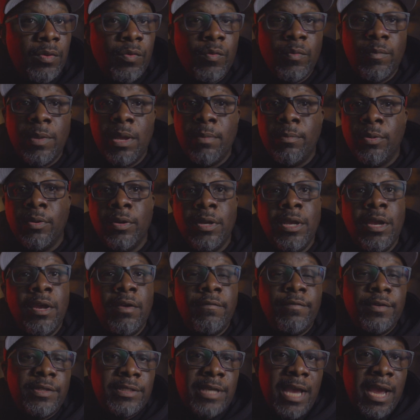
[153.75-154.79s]
Remember,
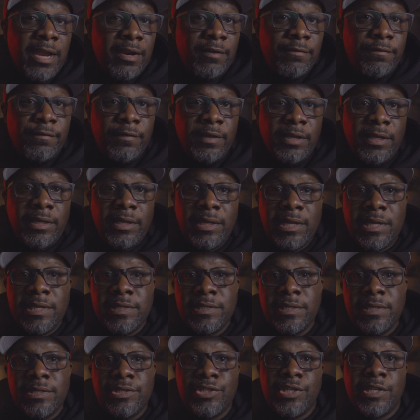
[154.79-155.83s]
photography
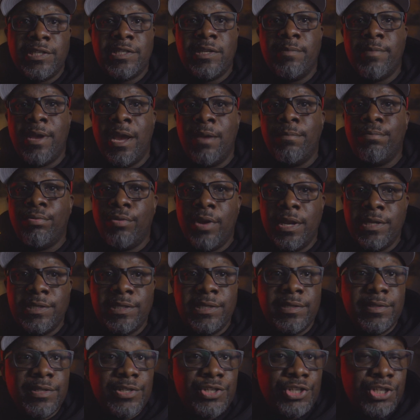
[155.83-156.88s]
isn't just about
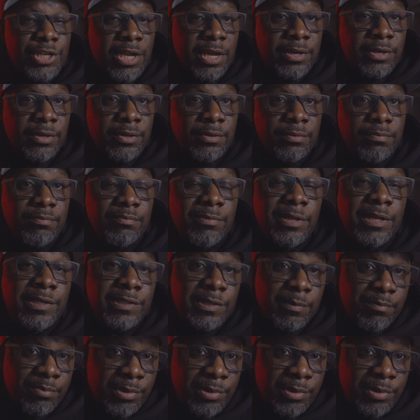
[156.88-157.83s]
pressing the shutter, it's a